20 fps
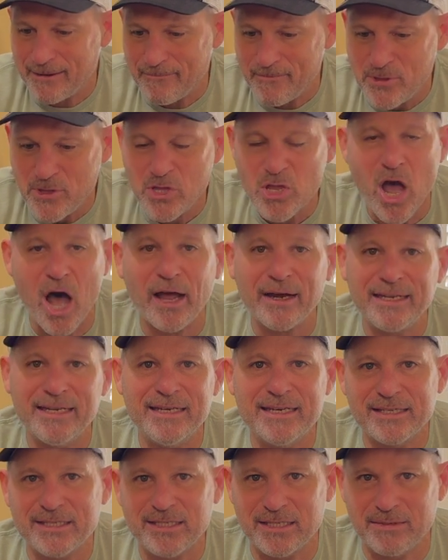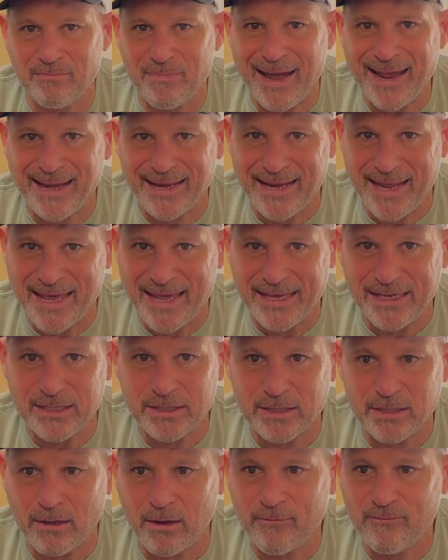knottiness in my
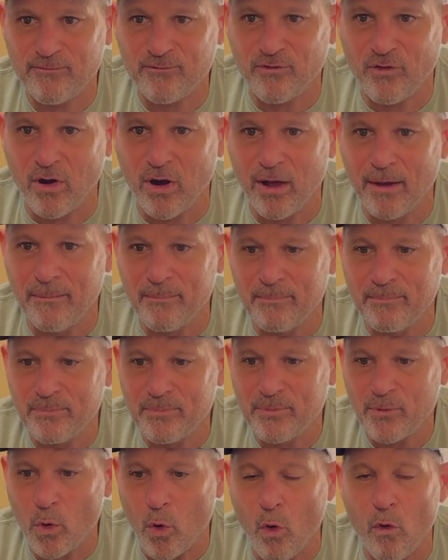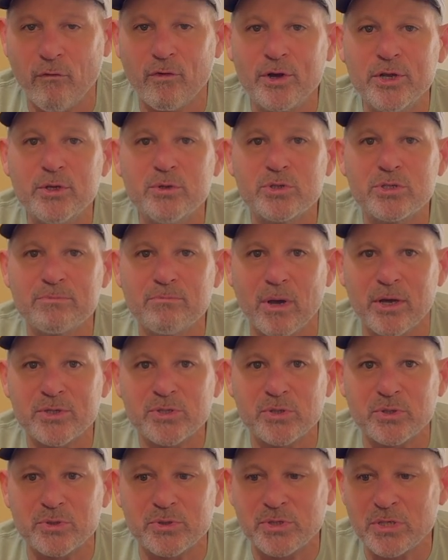legs from overused
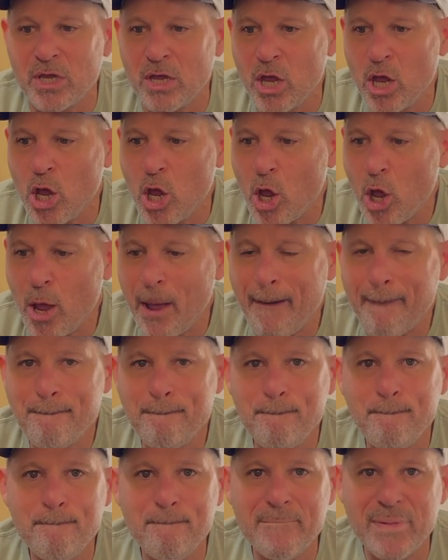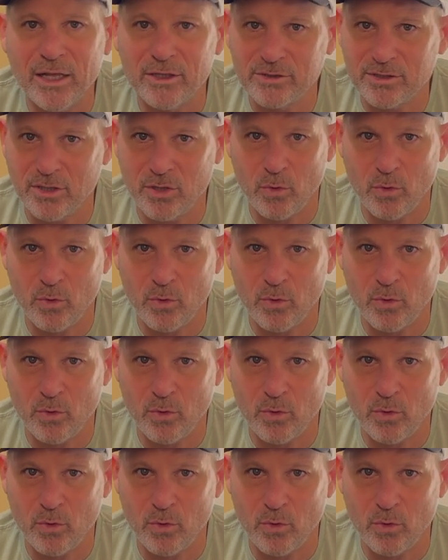muscles melted